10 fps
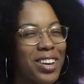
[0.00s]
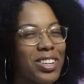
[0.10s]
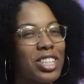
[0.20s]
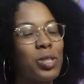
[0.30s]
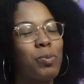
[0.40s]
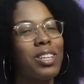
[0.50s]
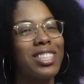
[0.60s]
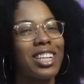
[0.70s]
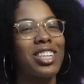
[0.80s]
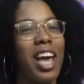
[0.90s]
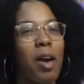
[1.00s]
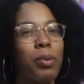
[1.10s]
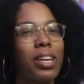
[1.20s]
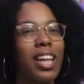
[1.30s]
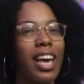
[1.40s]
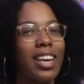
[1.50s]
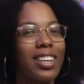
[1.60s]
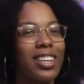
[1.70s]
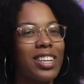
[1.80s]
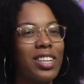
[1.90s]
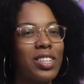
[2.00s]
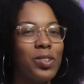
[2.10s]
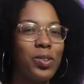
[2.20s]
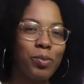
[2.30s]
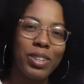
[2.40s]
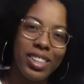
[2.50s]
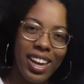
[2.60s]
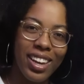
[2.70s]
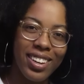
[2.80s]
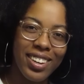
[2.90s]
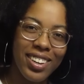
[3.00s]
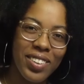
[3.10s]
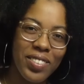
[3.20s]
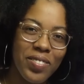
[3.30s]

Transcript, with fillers: It would have just been such an epic like you knew me then,